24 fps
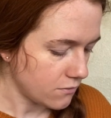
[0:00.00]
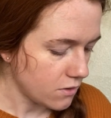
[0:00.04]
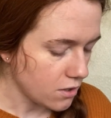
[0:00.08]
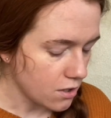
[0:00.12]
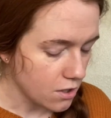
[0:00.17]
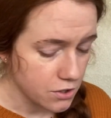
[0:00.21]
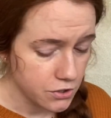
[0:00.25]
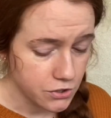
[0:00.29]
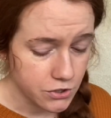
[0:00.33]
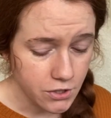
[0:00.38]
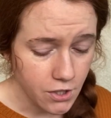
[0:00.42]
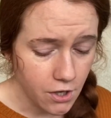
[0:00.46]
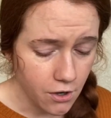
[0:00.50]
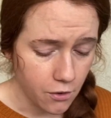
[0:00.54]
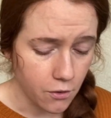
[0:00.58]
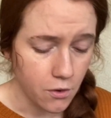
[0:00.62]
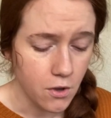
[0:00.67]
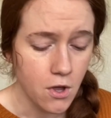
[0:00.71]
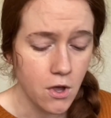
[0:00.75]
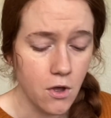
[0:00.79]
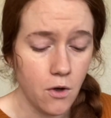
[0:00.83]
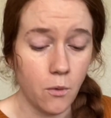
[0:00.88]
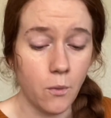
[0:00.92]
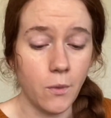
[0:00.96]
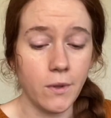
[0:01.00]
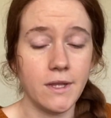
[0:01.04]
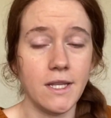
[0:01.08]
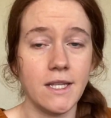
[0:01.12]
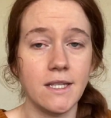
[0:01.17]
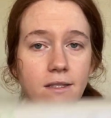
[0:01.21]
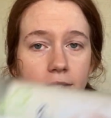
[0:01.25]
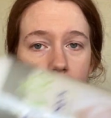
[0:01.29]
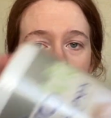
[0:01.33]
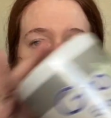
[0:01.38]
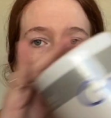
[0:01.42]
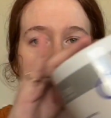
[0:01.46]
So what these
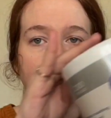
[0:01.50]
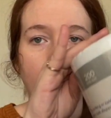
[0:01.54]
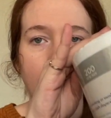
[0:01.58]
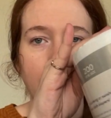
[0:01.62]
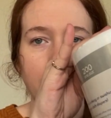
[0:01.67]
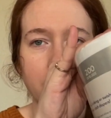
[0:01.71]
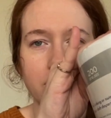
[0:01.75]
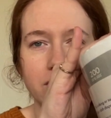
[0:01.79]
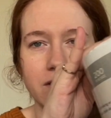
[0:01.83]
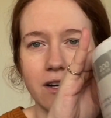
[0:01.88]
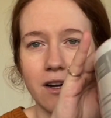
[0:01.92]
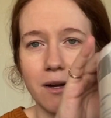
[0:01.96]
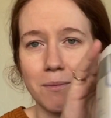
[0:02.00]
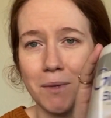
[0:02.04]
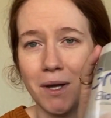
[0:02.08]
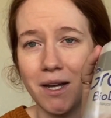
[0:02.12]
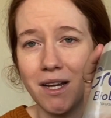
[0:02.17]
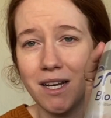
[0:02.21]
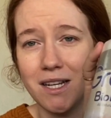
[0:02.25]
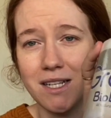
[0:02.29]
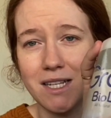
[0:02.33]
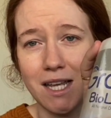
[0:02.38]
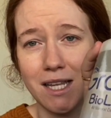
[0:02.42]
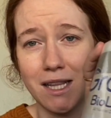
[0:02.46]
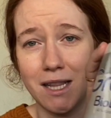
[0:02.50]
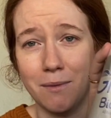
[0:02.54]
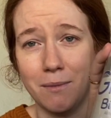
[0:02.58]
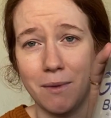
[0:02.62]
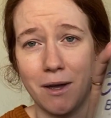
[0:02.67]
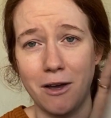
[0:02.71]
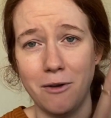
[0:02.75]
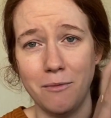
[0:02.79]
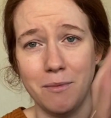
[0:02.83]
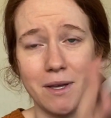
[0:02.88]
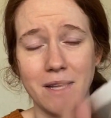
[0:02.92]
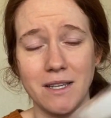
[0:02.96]
little liners are. I'm not going to take them
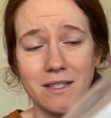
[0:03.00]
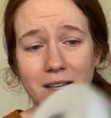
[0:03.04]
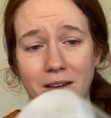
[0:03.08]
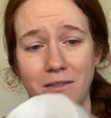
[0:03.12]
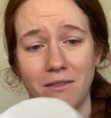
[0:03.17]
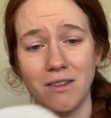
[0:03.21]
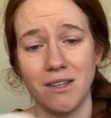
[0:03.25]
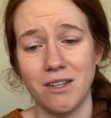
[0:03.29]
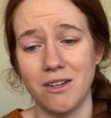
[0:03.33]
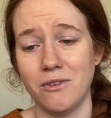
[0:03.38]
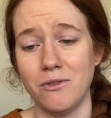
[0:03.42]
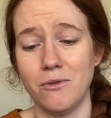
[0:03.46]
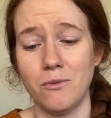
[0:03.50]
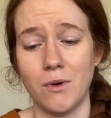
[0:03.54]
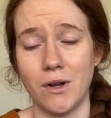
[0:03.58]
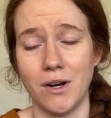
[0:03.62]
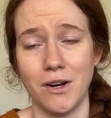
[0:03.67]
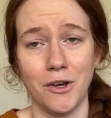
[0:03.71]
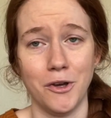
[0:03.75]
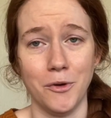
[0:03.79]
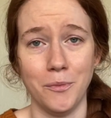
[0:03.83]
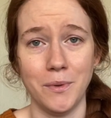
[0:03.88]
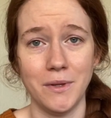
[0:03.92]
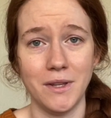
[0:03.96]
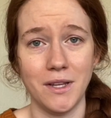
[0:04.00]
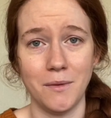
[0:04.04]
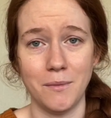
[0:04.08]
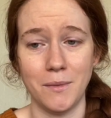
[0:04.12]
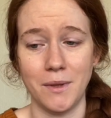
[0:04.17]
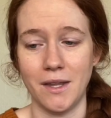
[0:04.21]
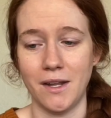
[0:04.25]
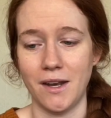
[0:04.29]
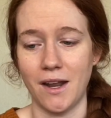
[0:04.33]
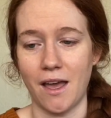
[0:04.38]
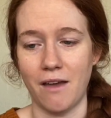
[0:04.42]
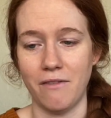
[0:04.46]
out because I really don't want to open them and
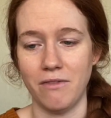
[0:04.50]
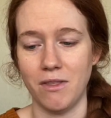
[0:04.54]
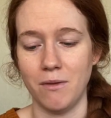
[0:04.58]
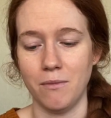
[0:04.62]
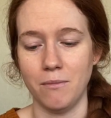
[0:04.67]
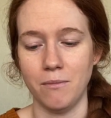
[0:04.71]
then have them